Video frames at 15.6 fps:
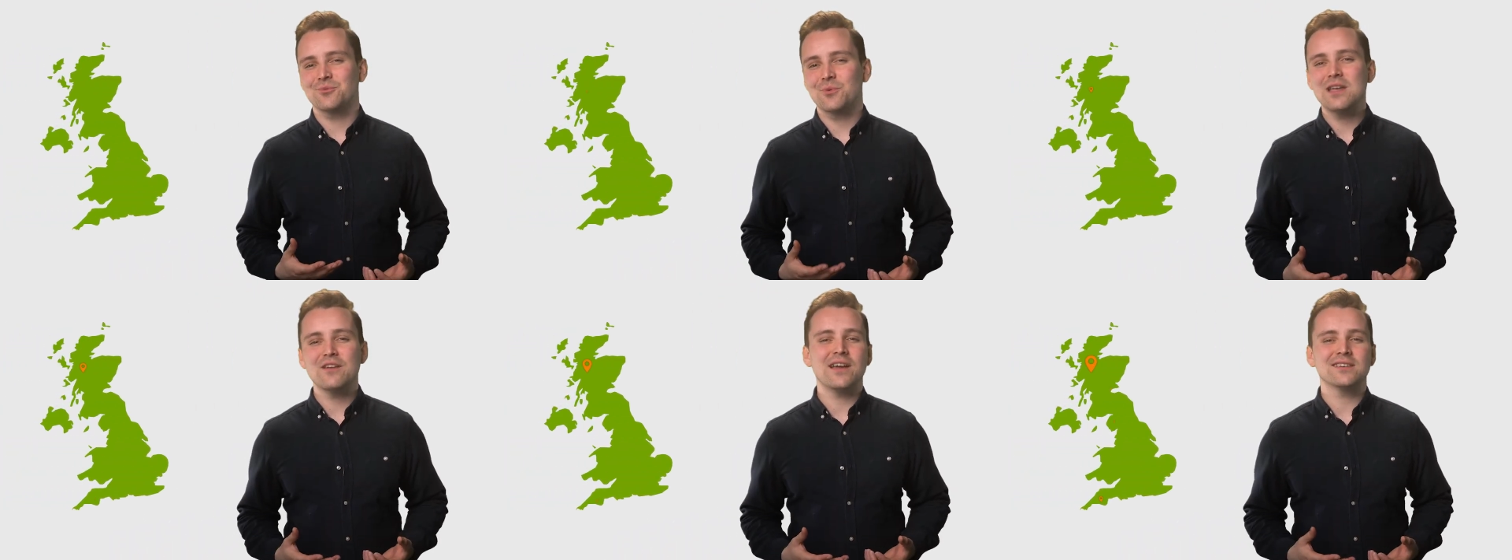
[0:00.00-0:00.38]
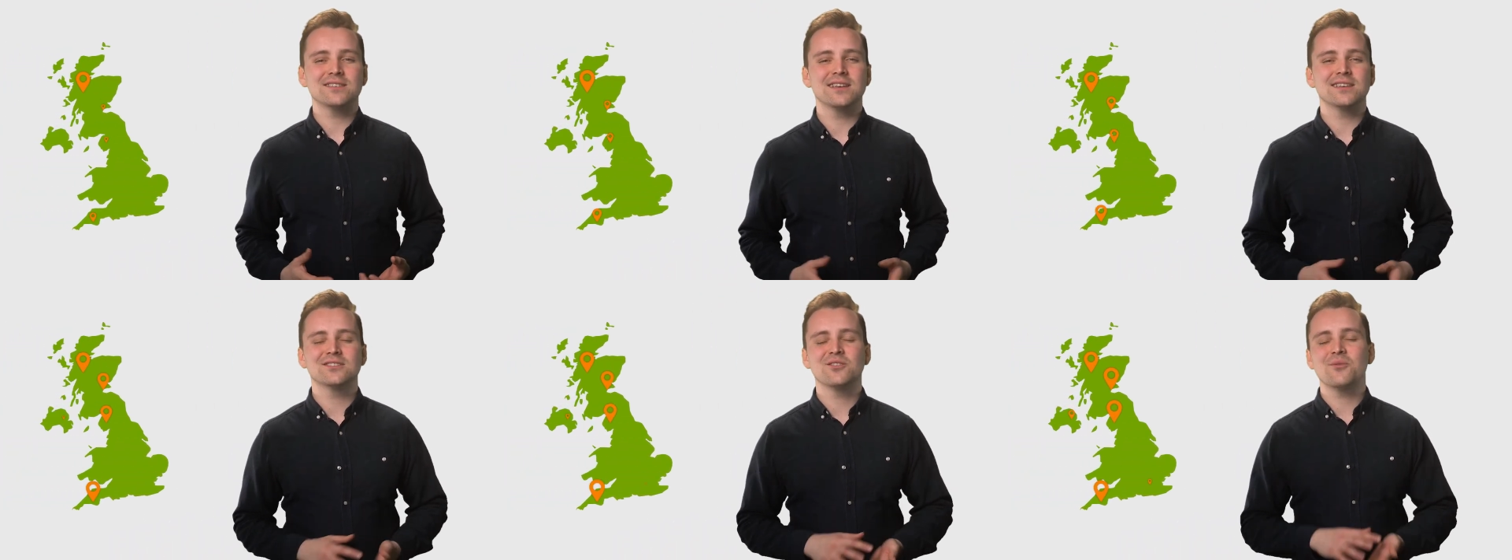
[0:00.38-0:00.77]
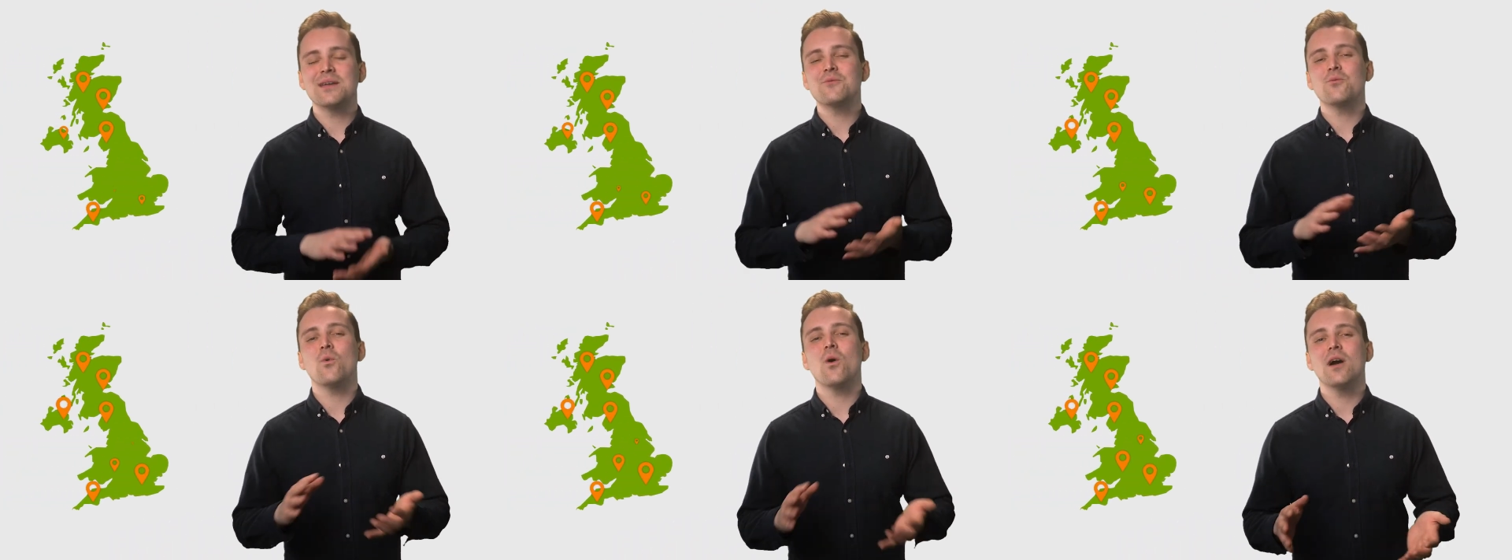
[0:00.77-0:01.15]
we have access to a
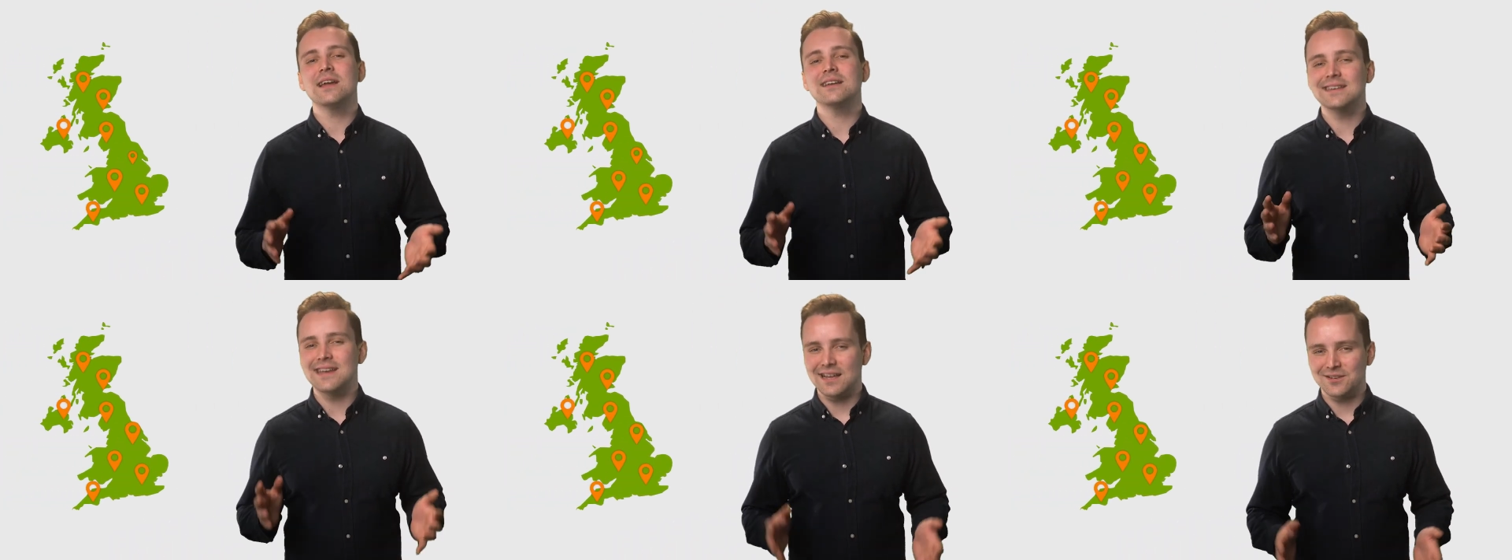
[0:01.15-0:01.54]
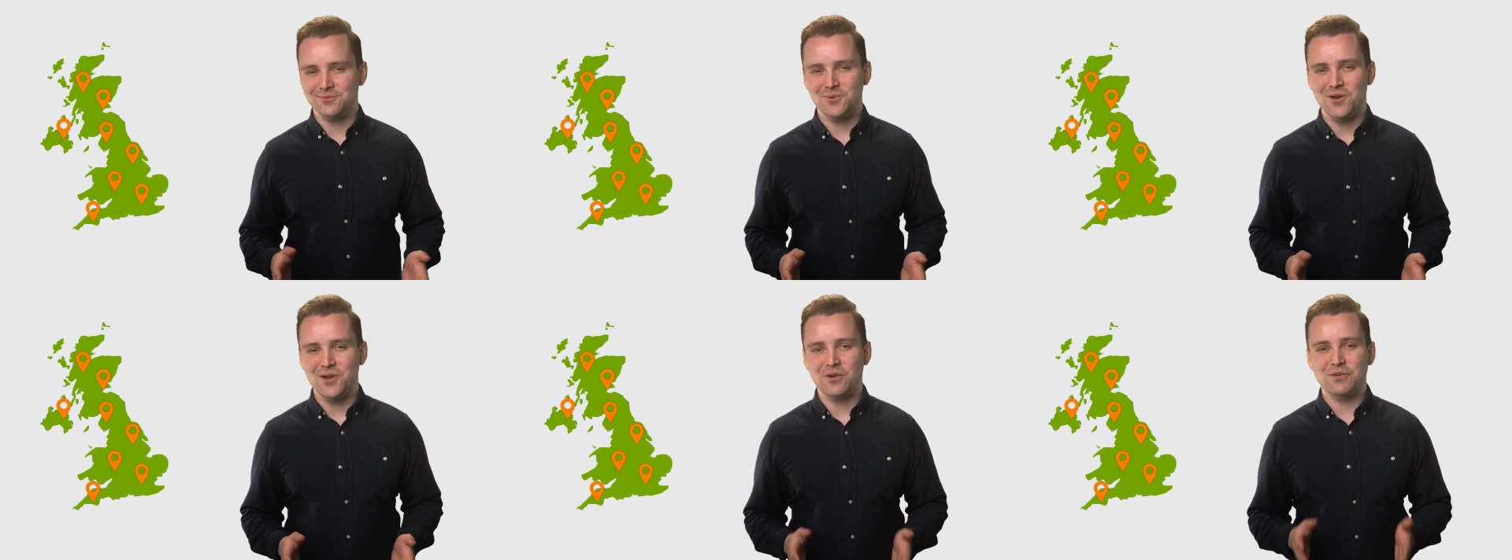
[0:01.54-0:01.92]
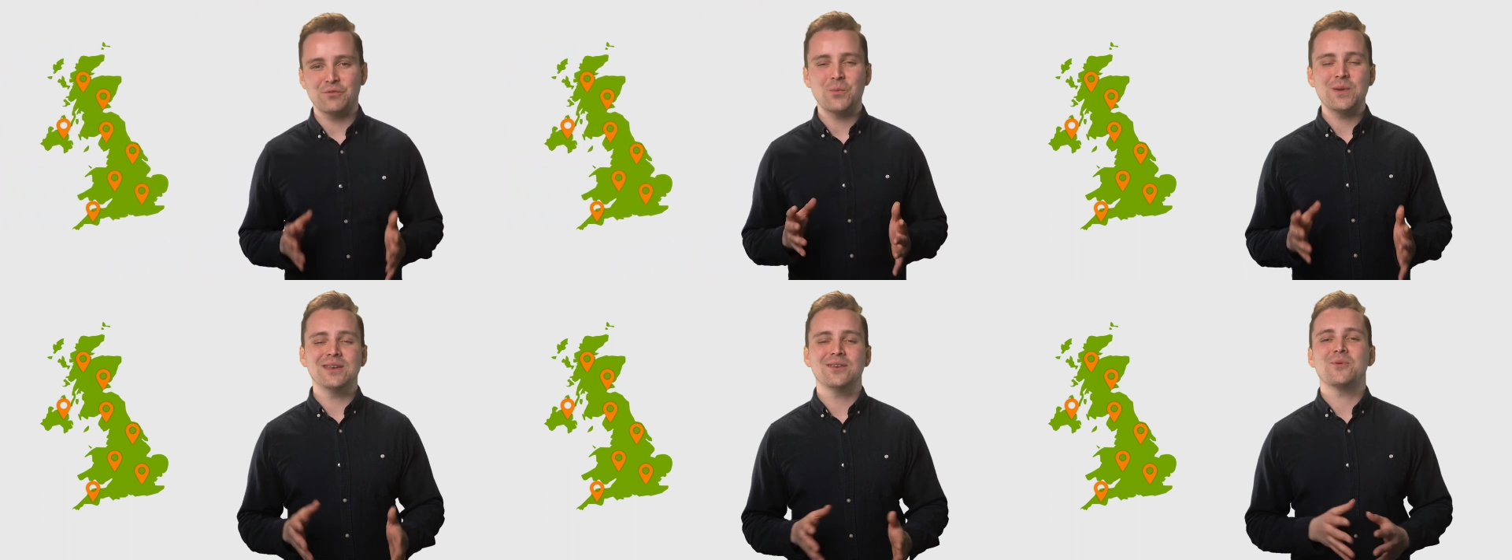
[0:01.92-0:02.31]
wide network of
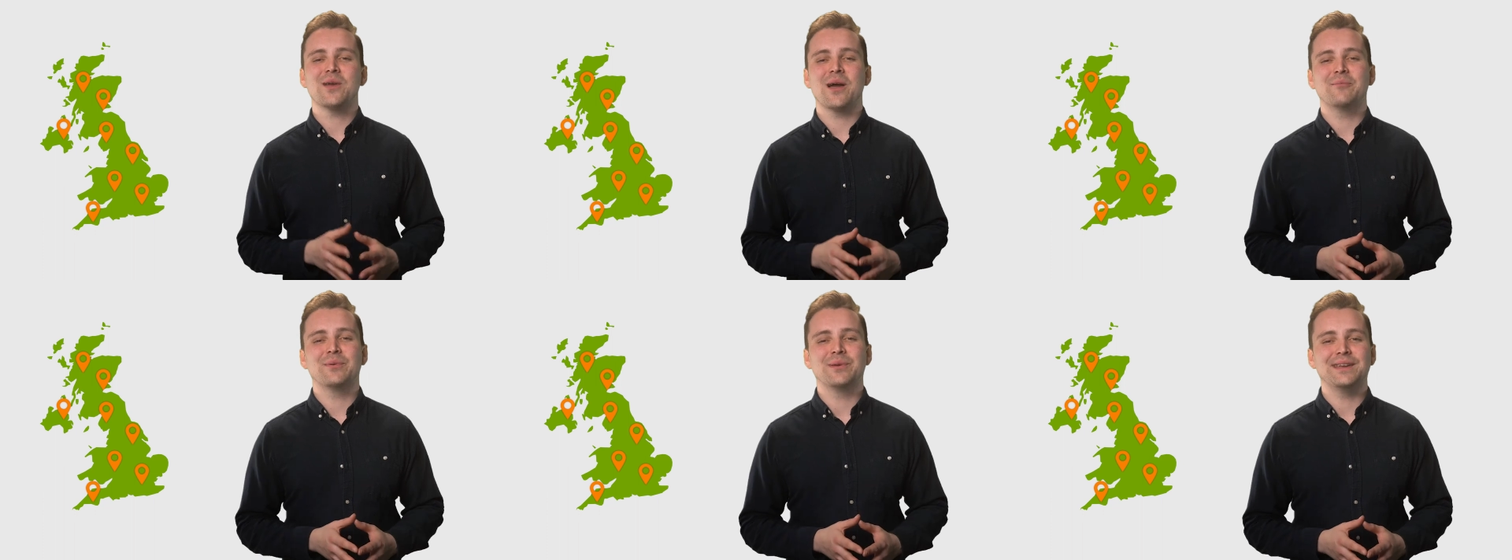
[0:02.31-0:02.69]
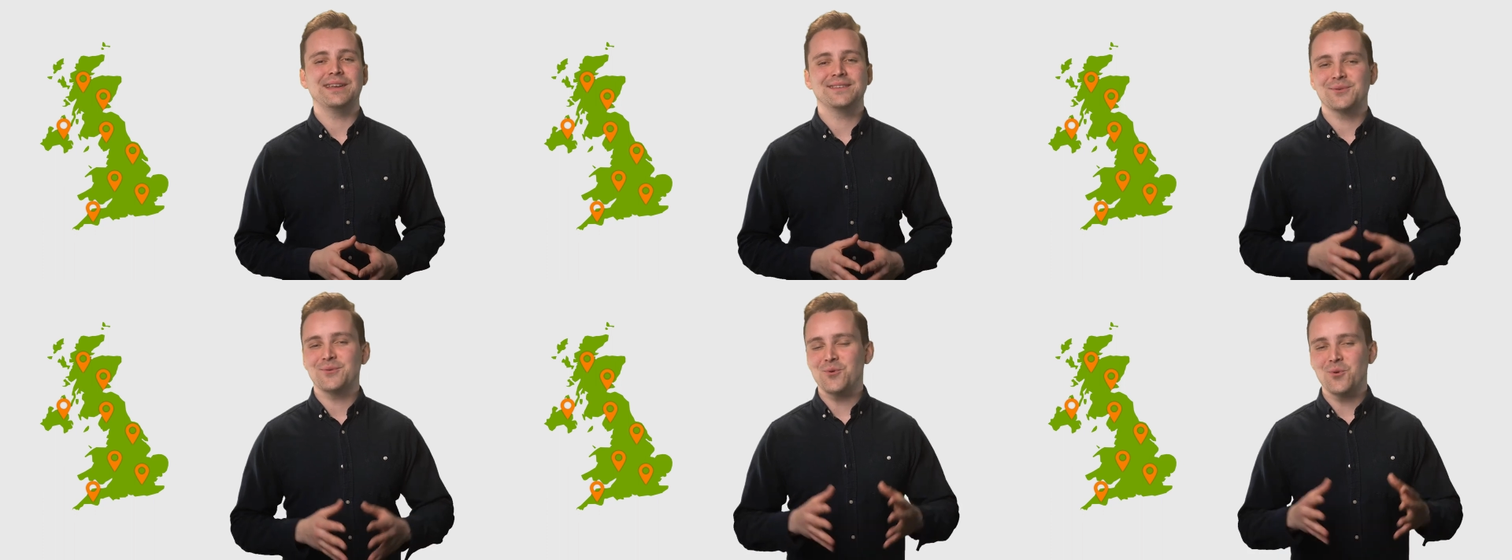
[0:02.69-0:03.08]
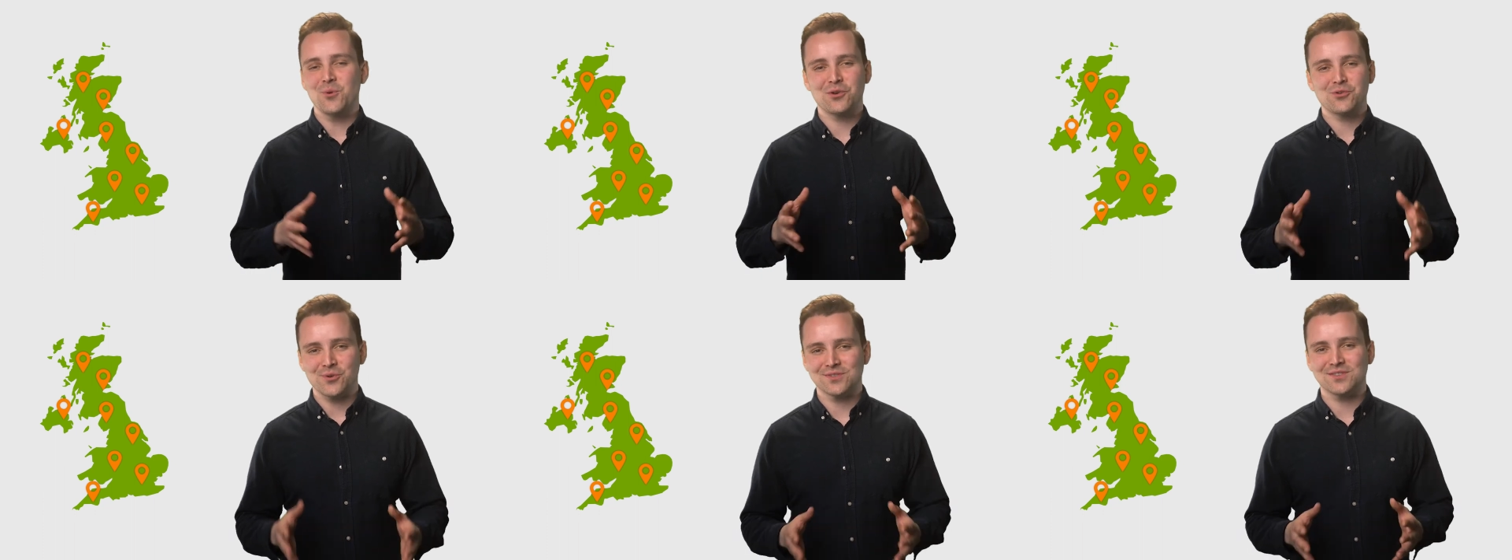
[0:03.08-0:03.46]
window companies all
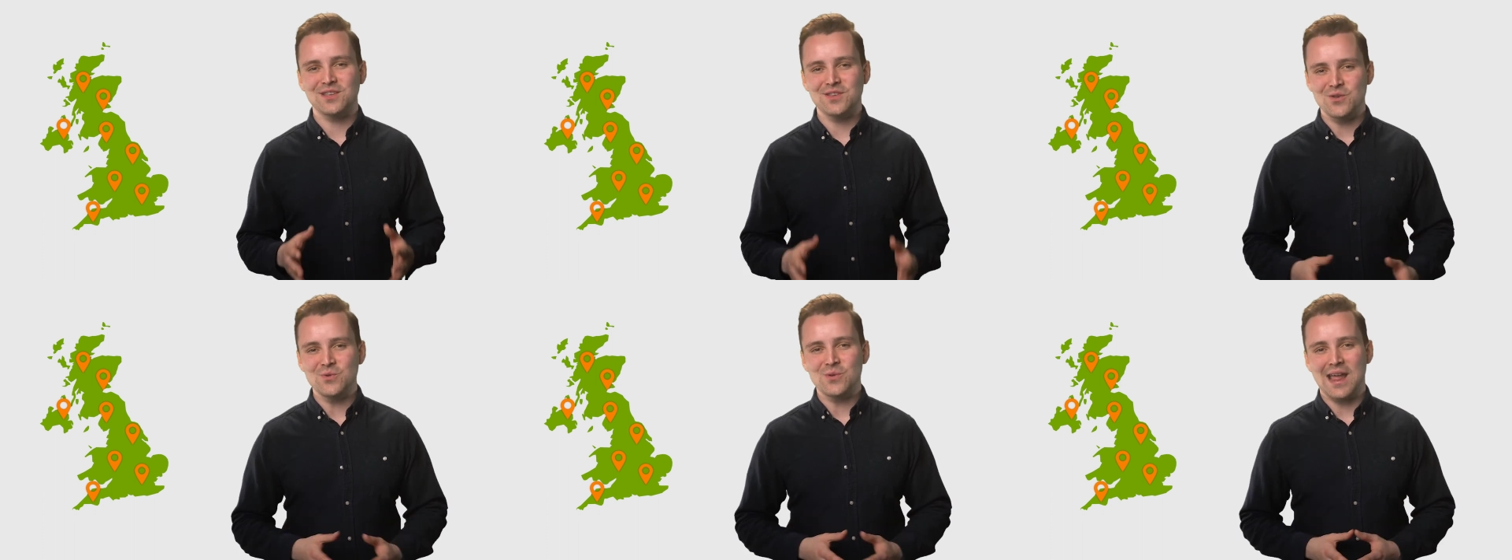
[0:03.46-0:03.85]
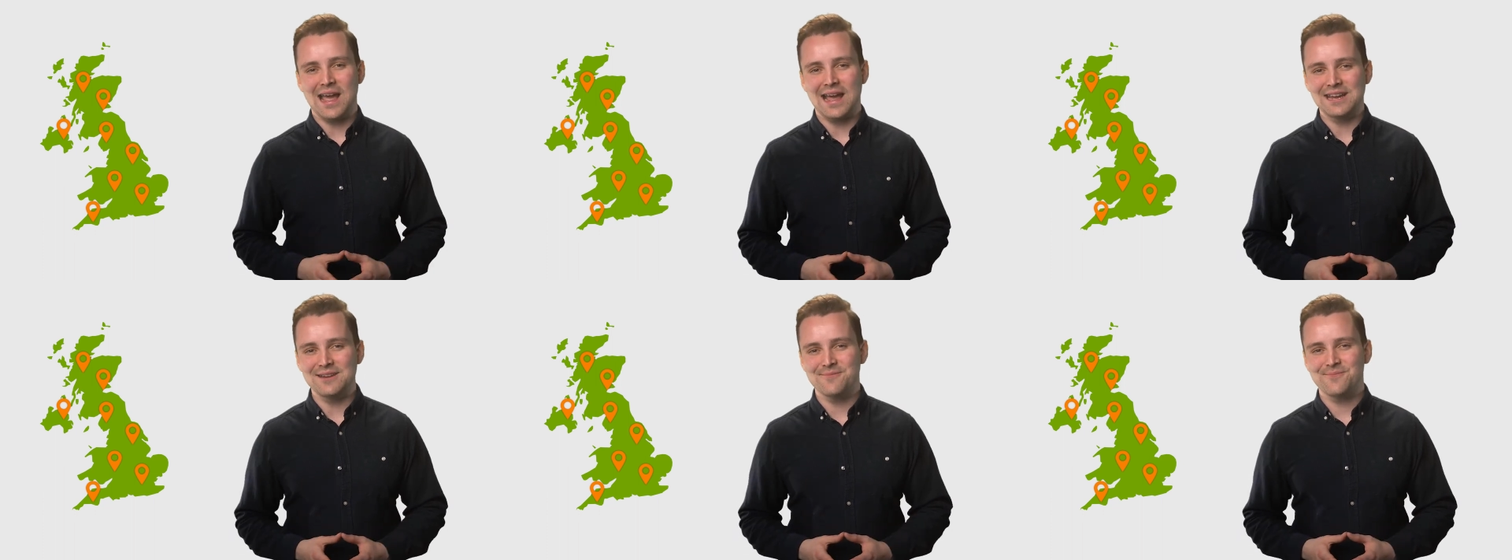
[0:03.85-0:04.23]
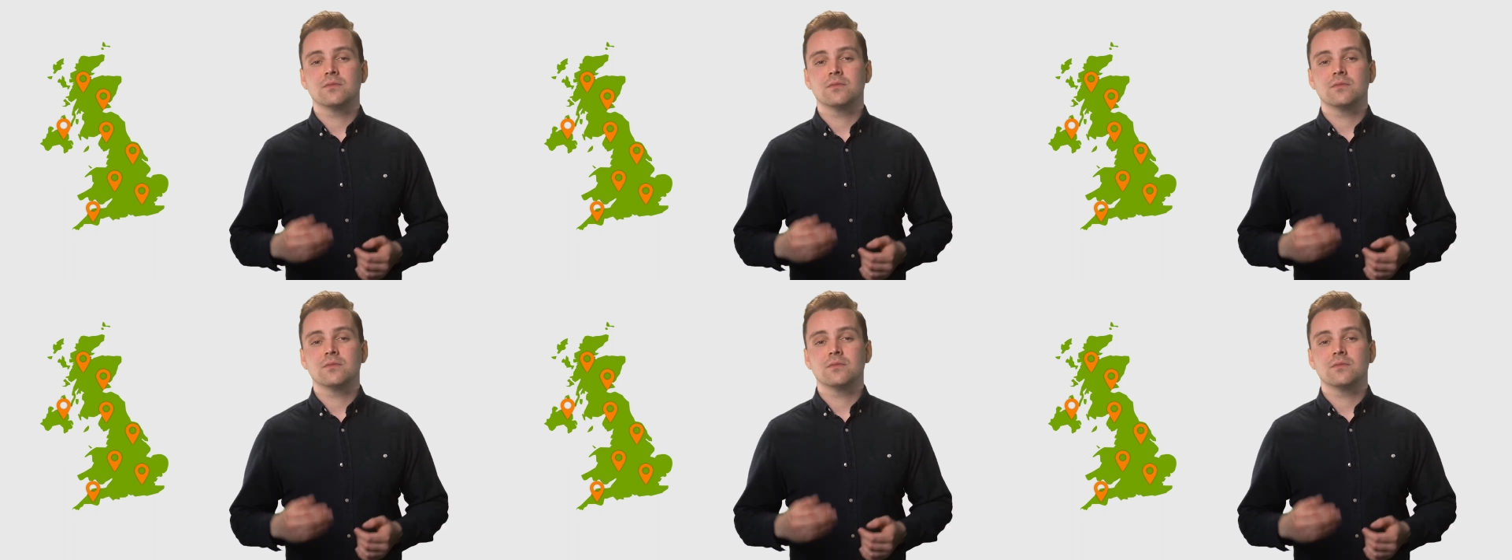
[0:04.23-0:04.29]
across the UK.